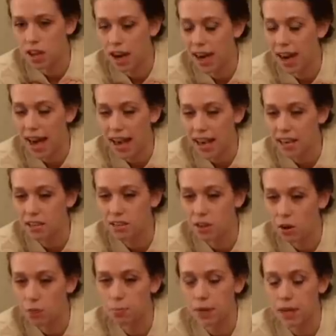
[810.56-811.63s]
I hate
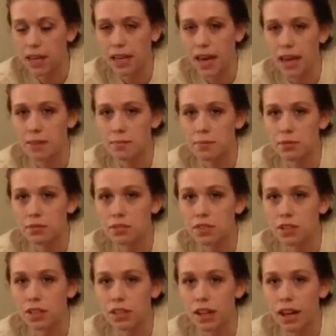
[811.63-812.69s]
not being able
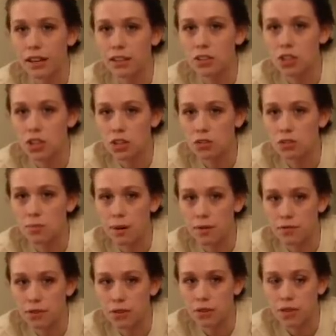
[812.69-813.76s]
to like choose my
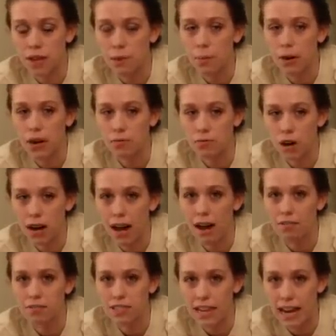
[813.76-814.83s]
food. And when I run out
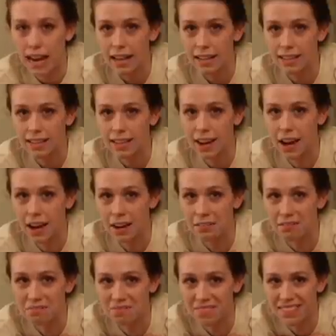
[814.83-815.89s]
of snacks,
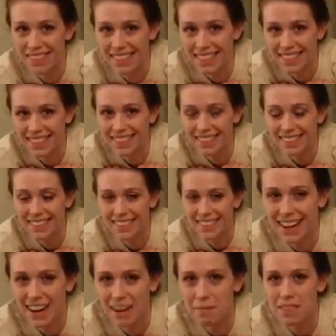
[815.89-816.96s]

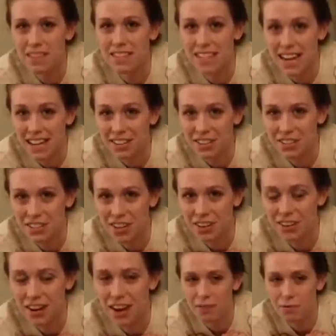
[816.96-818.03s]
I'm in the danger
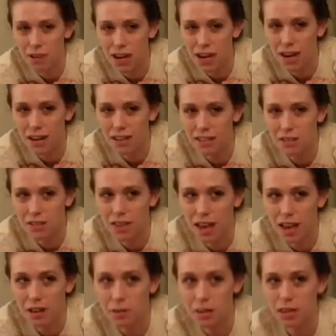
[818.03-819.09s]
zone. I realized
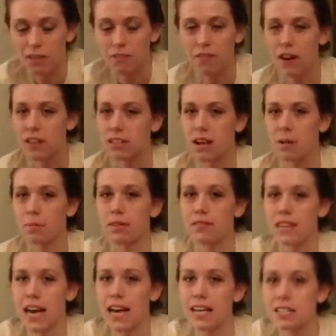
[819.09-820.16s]
that within the first couple of
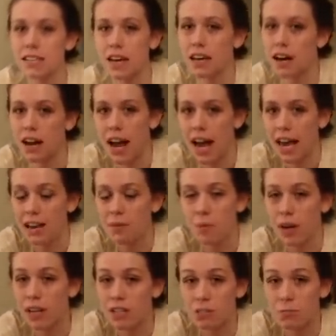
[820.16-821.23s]
days, I kind of ate
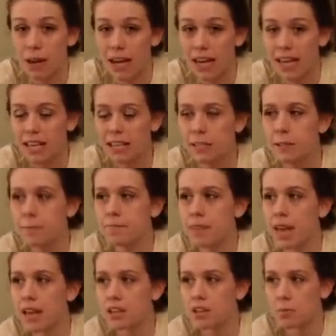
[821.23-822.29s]
way too many.
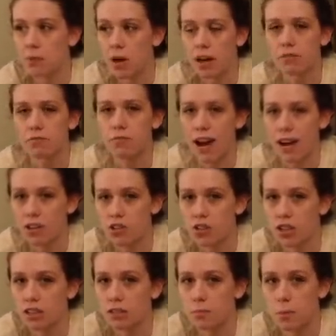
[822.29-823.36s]
And so I'm kind of
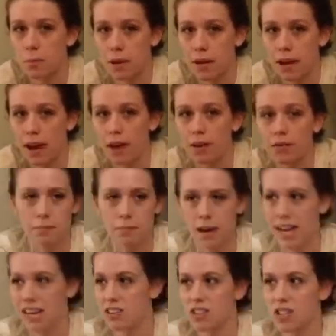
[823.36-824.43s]
rationing them a bit now. But
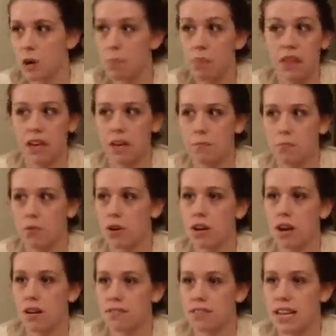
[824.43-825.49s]
I actually don't think I brought
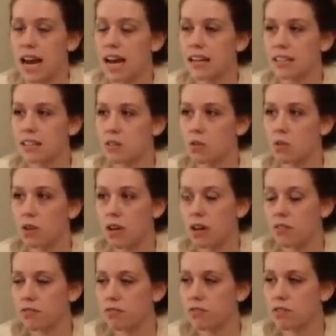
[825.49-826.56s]
enough snacks or
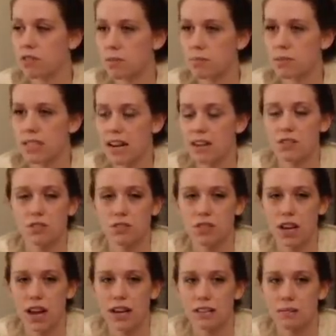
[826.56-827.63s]
enough substantial
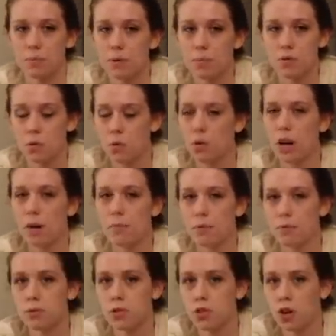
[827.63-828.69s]
snacks. Pretty much all I bought
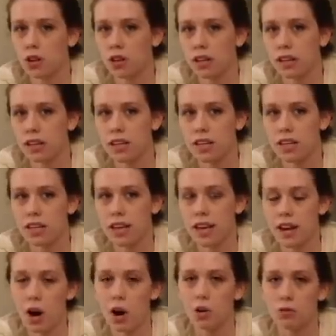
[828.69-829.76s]
was chocolate
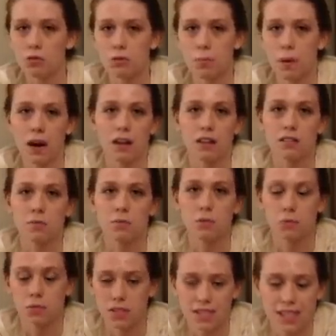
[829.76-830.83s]
and oat bars, which
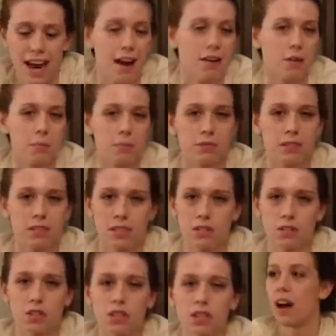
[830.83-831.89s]
was a terrible
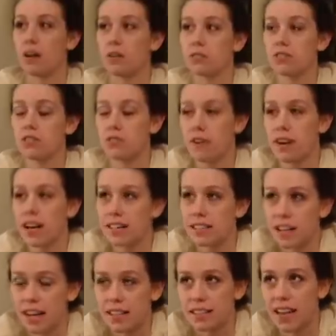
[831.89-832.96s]
decision. I also just realized
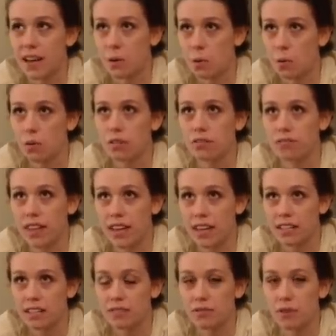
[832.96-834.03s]
I said all of
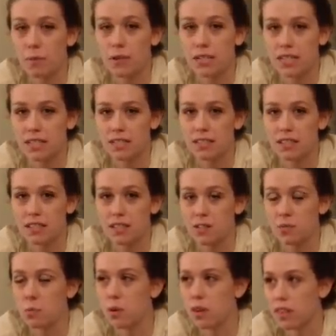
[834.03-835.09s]
this from a
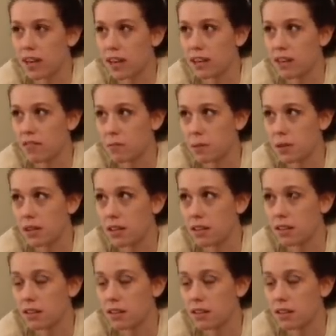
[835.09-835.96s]
distance with that government